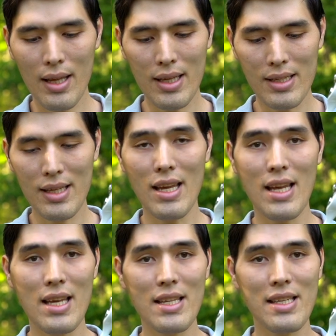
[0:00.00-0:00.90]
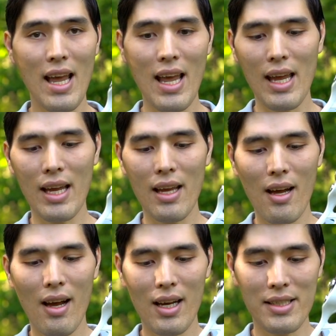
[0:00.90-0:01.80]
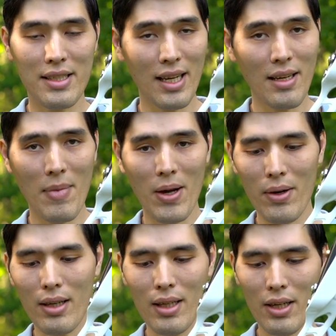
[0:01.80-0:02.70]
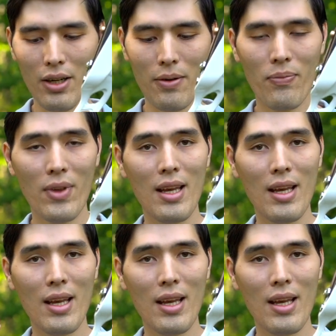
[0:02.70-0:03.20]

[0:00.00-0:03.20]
this is a sight mounted clicker.